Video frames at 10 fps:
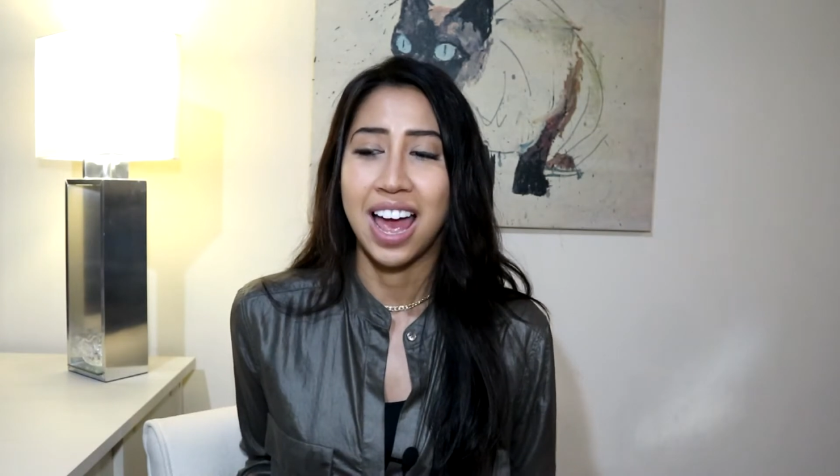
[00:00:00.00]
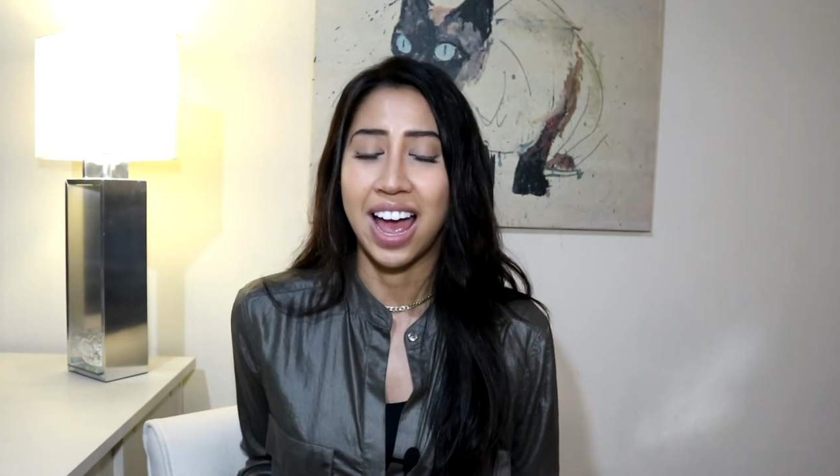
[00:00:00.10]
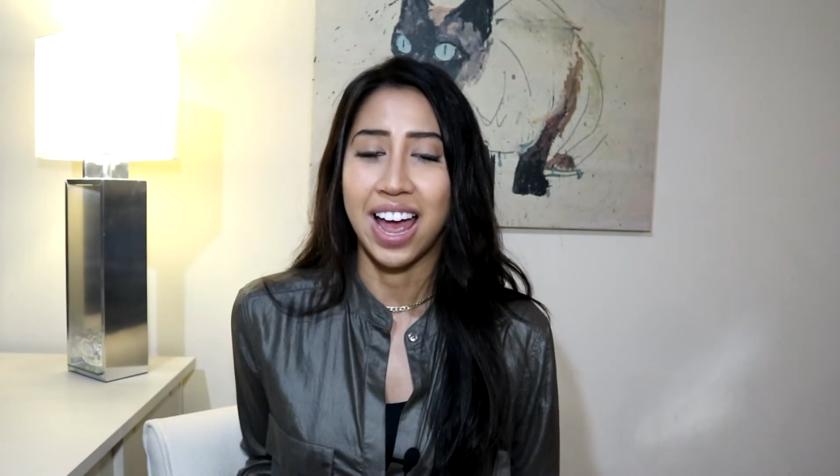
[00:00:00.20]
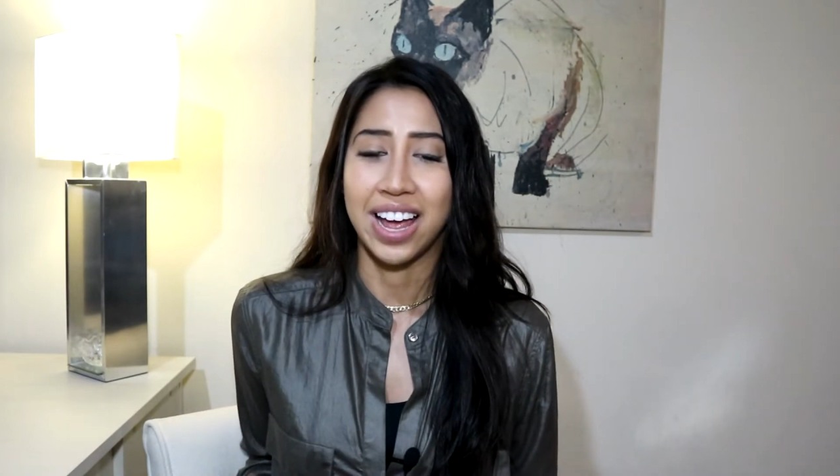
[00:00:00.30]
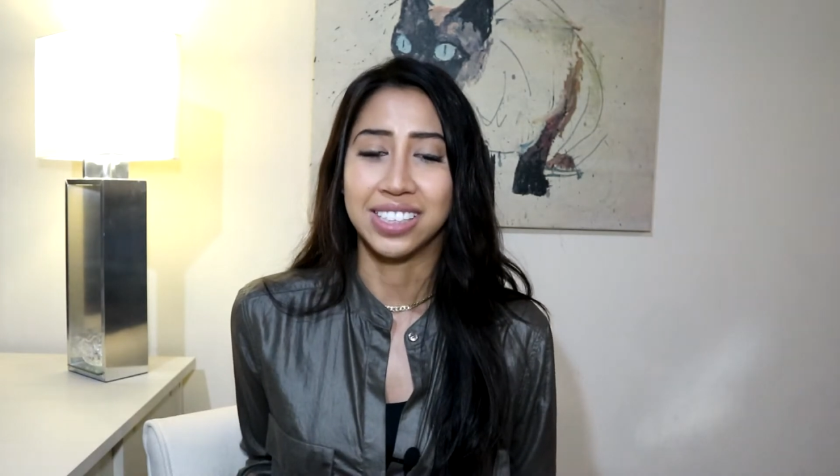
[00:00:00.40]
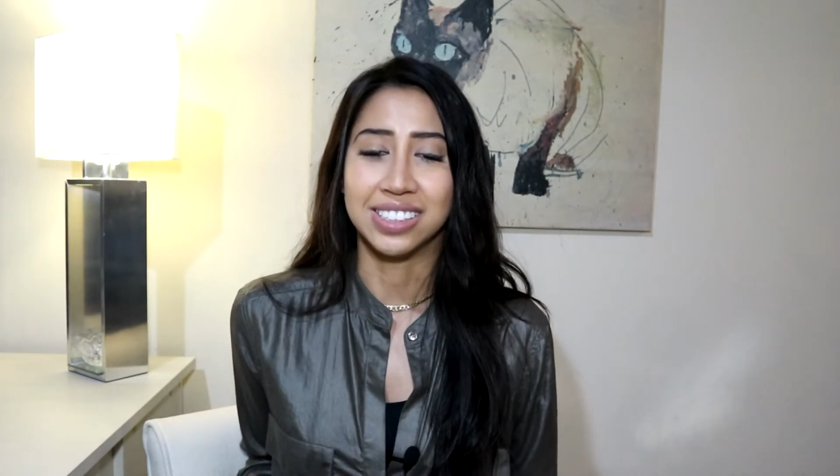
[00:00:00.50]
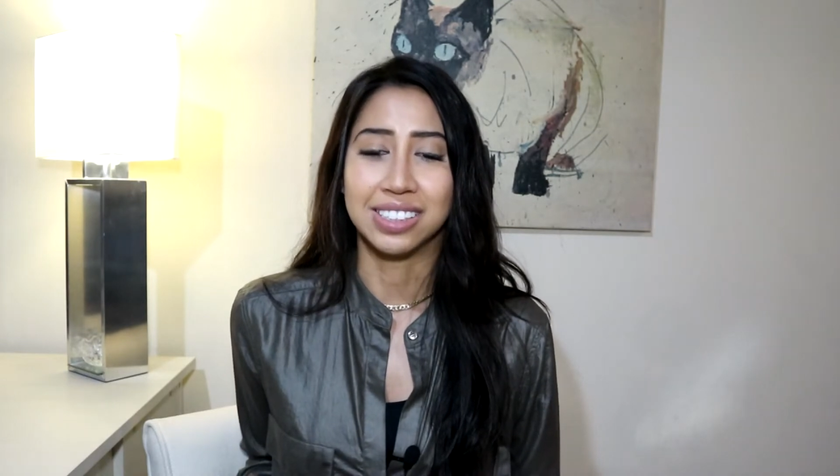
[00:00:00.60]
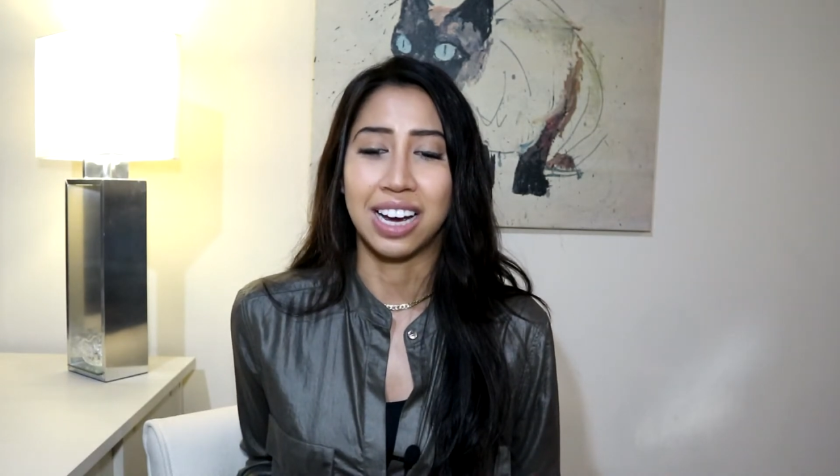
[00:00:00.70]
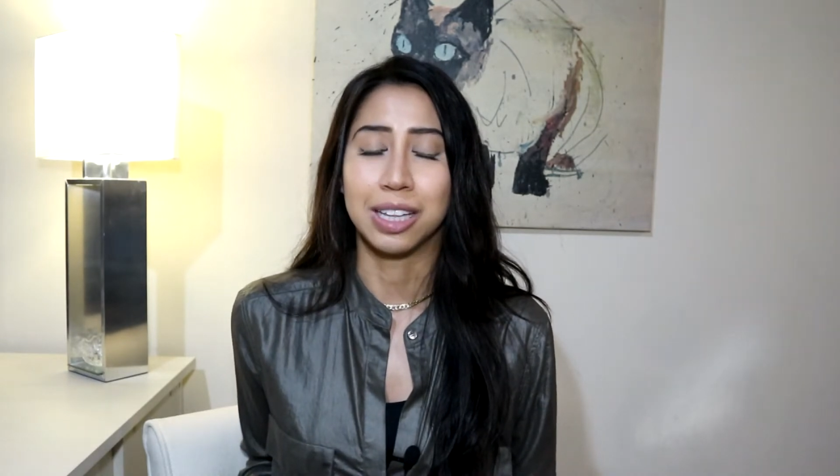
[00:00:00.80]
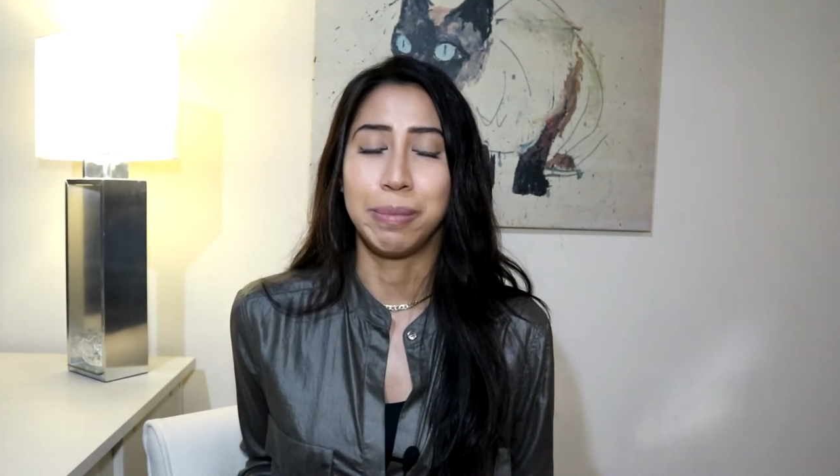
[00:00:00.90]
and
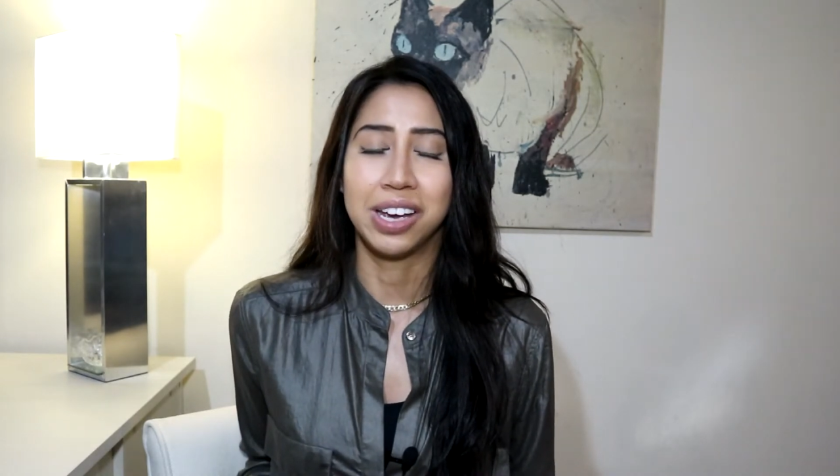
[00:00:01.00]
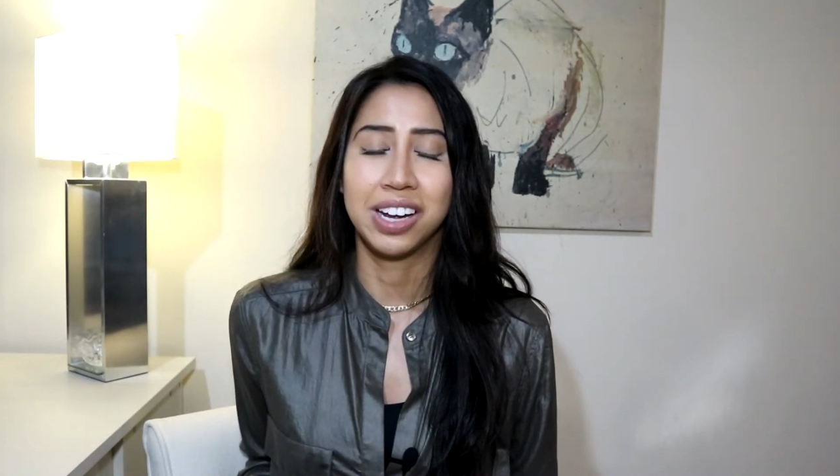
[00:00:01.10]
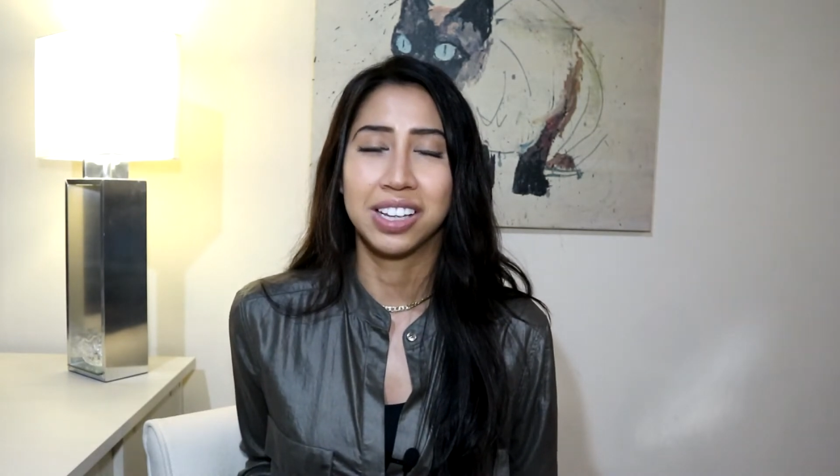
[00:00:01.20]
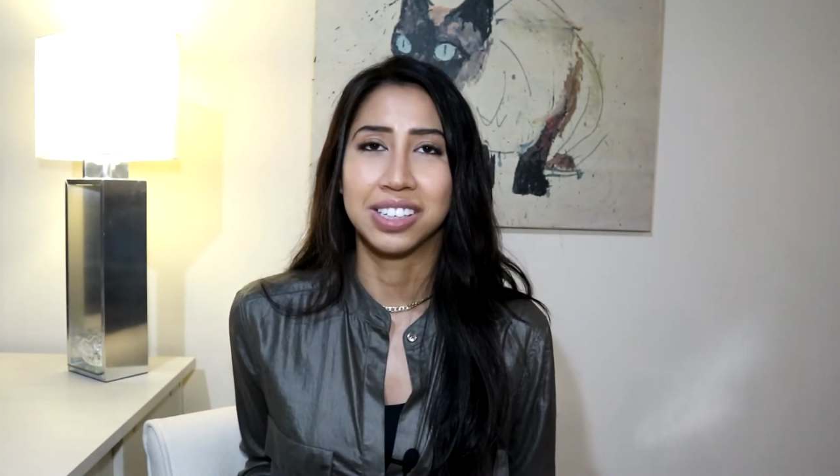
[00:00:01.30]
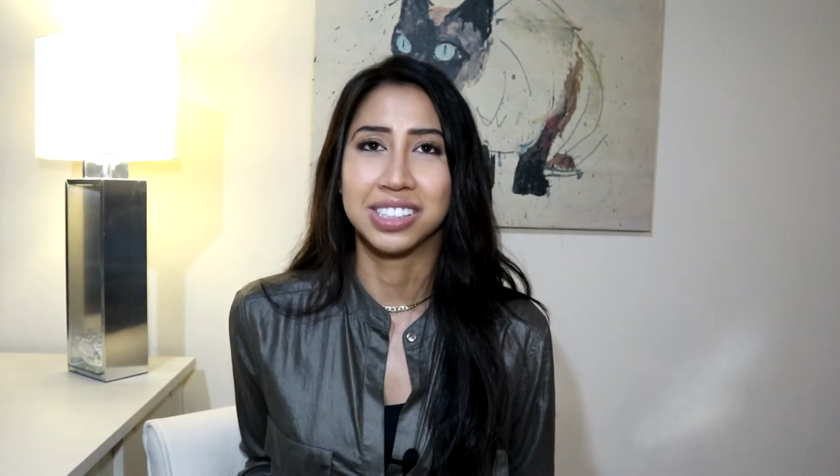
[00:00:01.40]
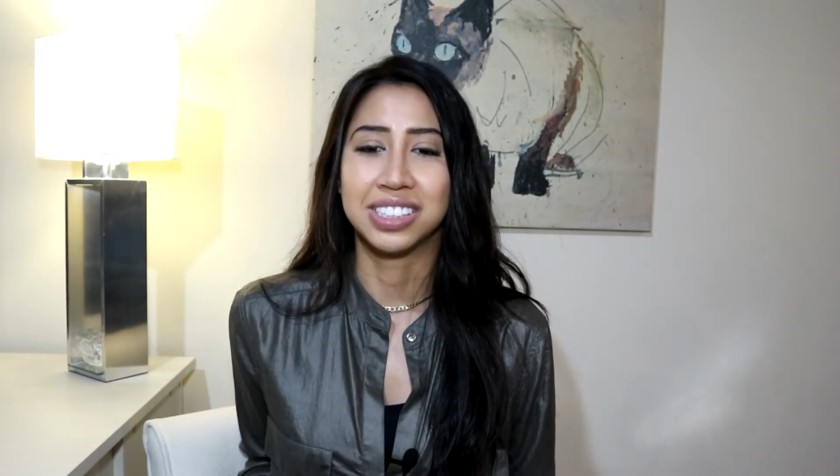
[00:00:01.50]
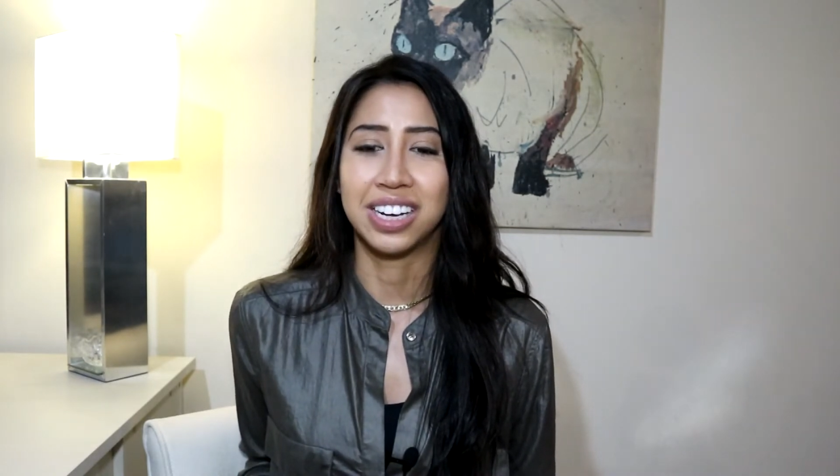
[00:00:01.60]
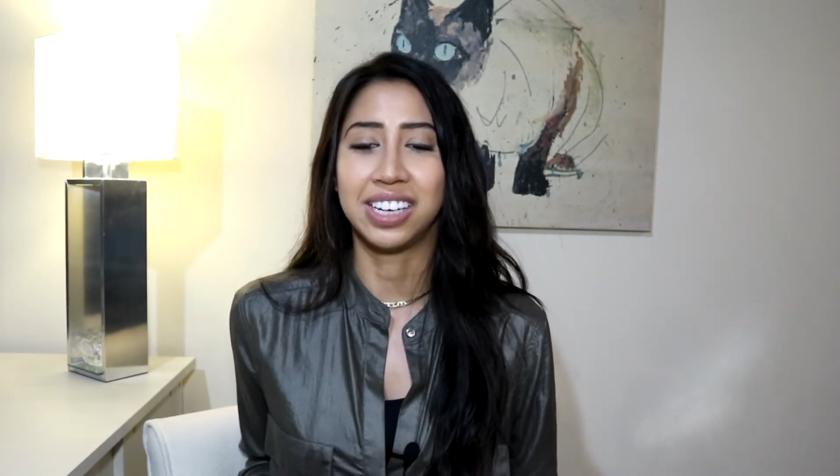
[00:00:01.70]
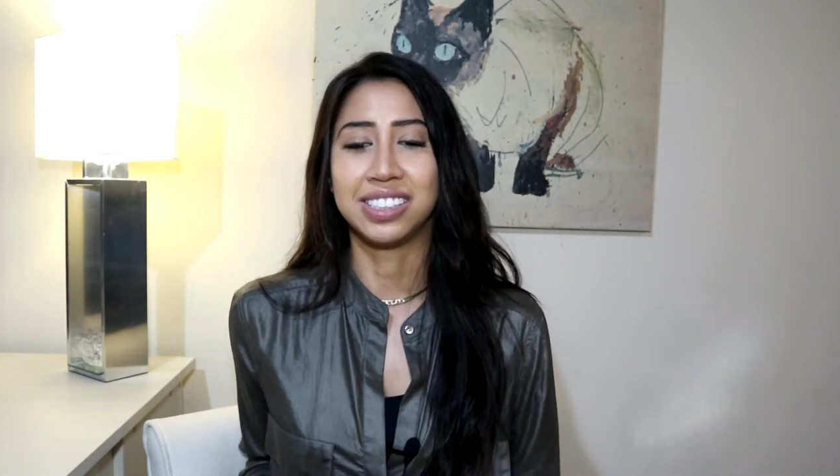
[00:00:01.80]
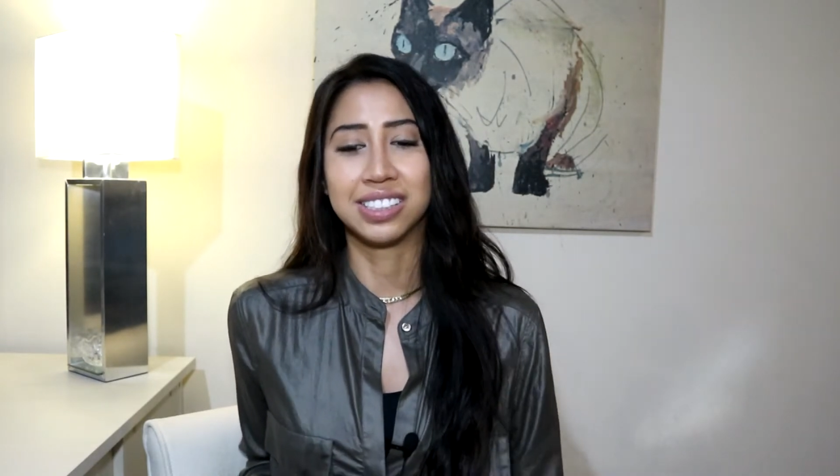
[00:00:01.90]
at the beginning of their
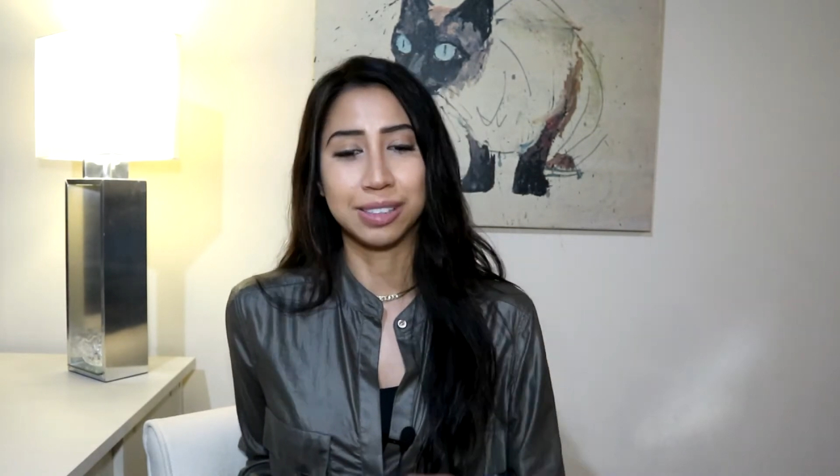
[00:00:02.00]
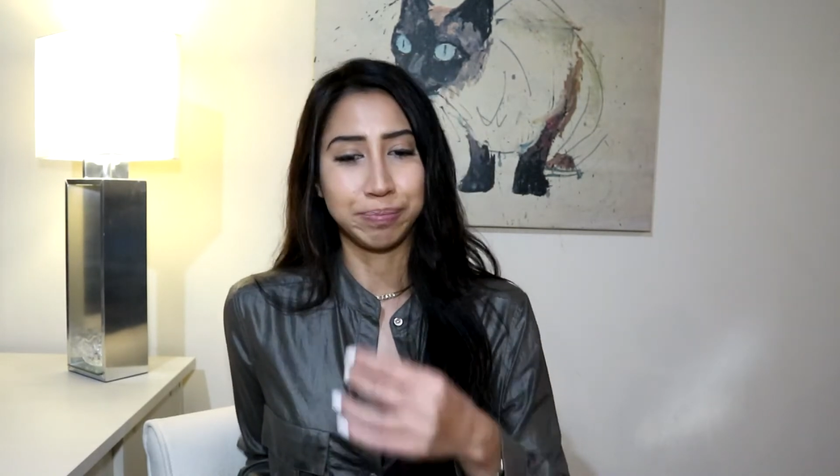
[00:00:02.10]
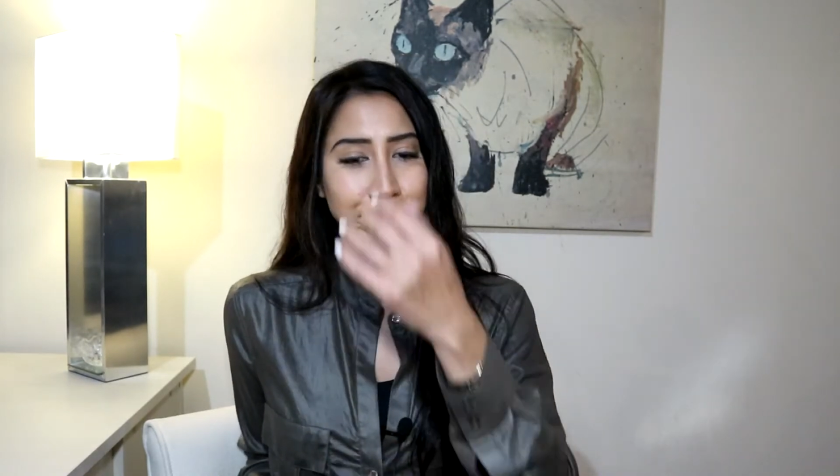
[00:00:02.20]
studies,